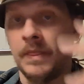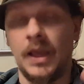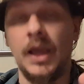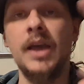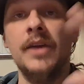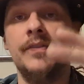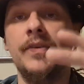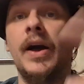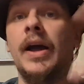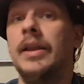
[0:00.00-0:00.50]

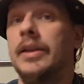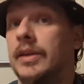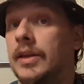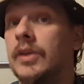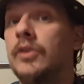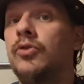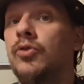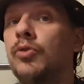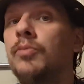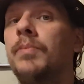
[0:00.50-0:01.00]
if I
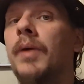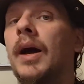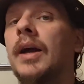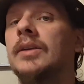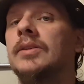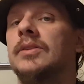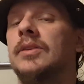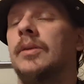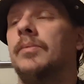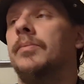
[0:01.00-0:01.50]
need to
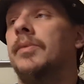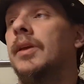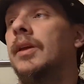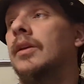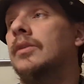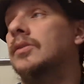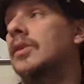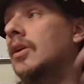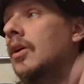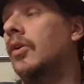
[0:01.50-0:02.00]
buy
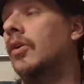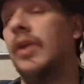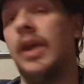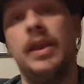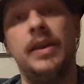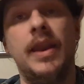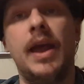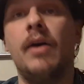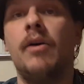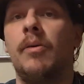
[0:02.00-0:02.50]
something, it's like, okay,
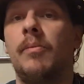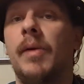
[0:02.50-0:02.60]
now it